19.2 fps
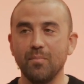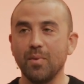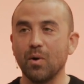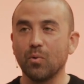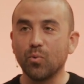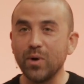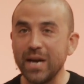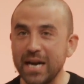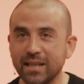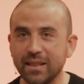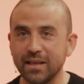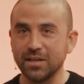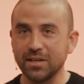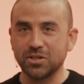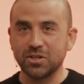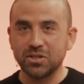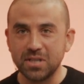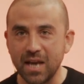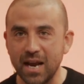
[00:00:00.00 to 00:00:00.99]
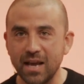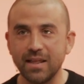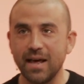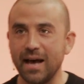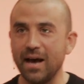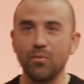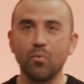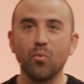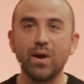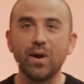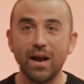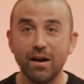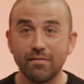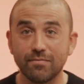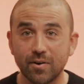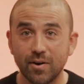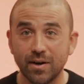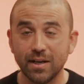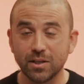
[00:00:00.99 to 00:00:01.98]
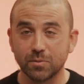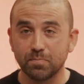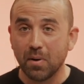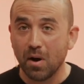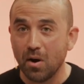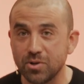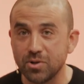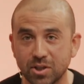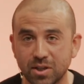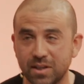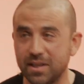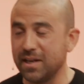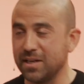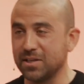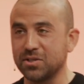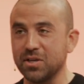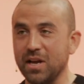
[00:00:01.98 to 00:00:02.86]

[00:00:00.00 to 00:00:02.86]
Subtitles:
read this, say that, whatever it is, post this.